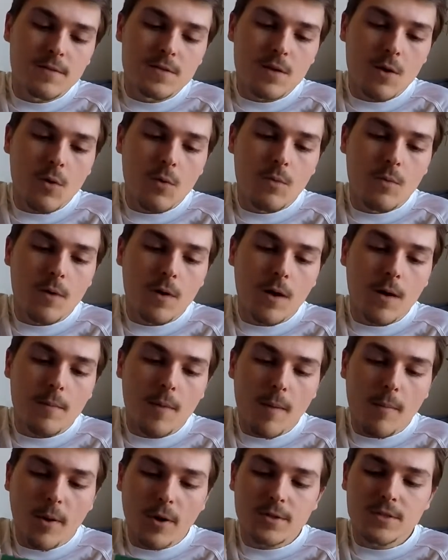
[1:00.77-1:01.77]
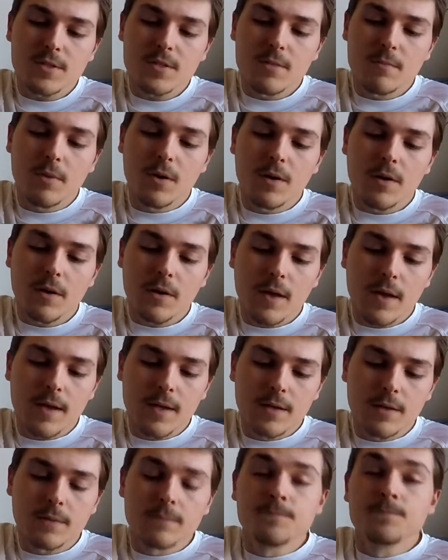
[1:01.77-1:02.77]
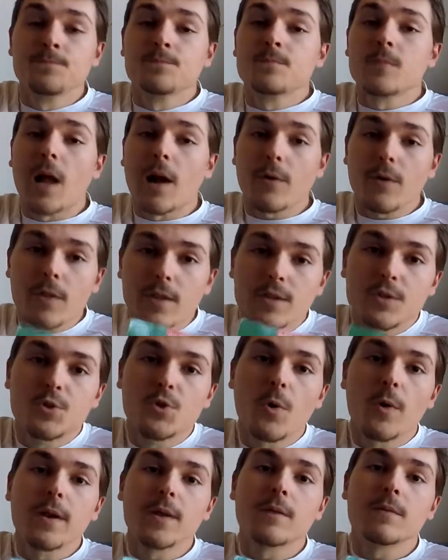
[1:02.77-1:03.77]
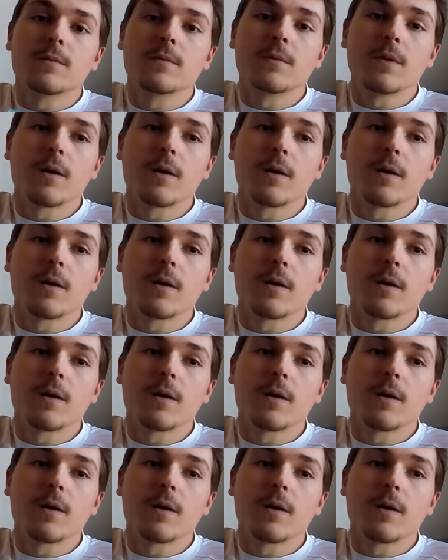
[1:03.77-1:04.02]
So um, I purchased the book and I really enjoyed it.